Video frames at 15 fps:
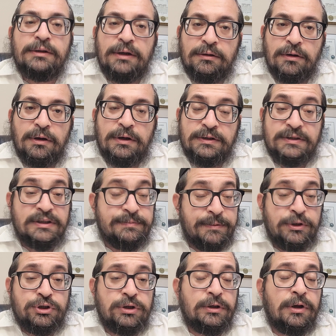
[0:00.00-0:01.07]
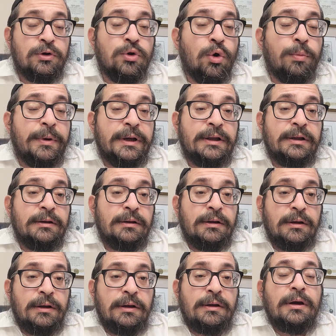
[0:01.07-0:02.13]
the halachas, especially that nobody
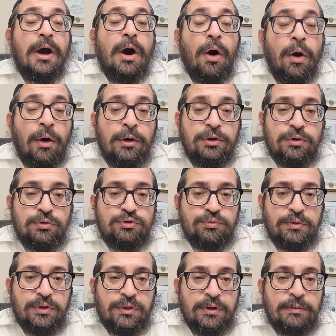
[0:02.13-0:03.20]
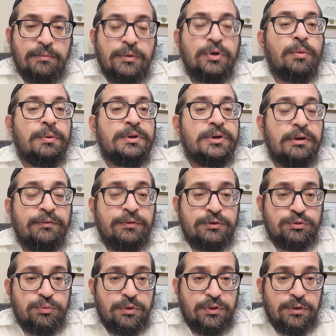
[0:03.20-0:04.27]
argues with him and no one
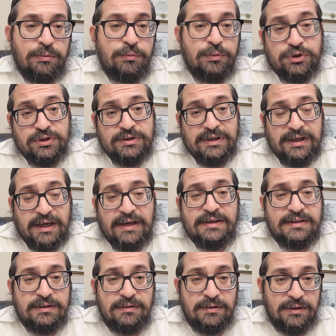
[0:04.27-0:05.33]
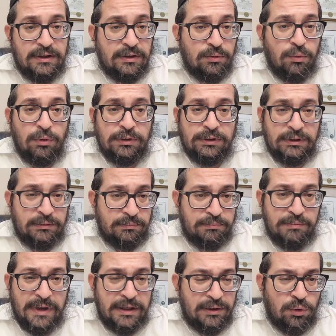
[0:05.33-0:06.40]
differs with him, which is the case in all the
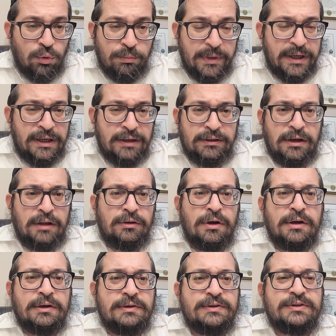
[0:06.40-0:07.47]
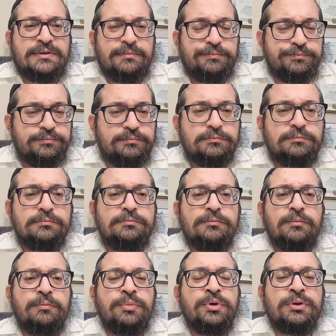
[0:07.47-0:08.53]
many of the halachas
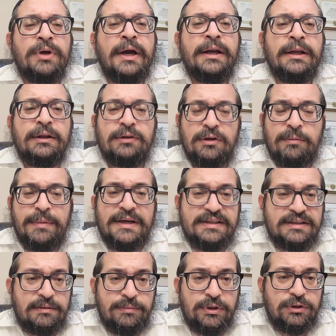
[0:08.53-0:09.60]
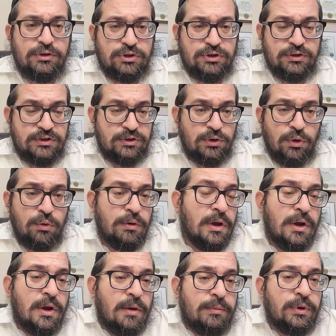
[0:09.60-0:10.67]
pertaining to the Beis HaMikdash, and so,
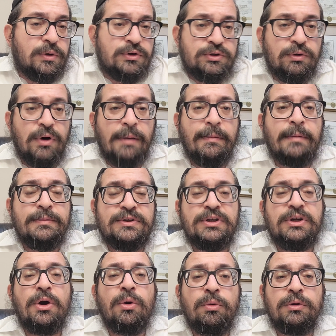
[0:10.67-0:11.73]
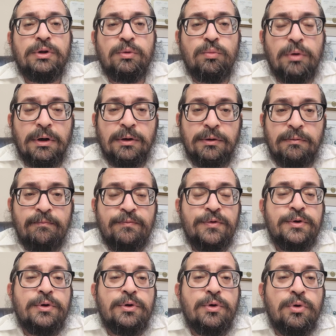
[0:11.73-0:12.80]
because the Rambam is the only one
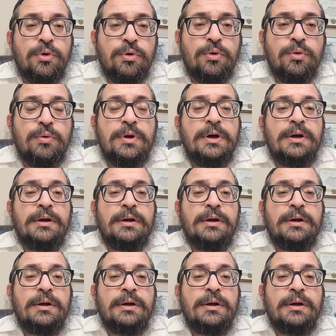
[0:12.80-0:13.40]
who